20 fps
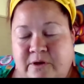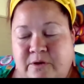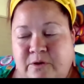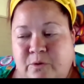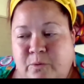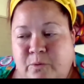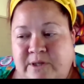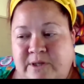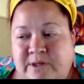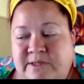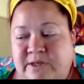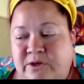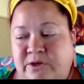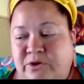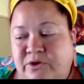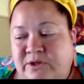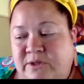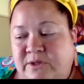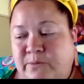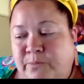the ones that
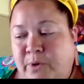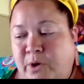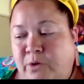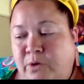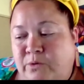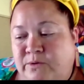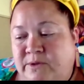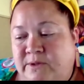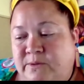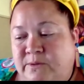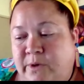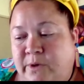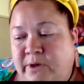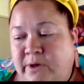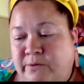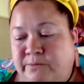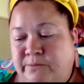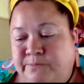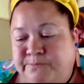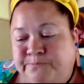use the bowls as well.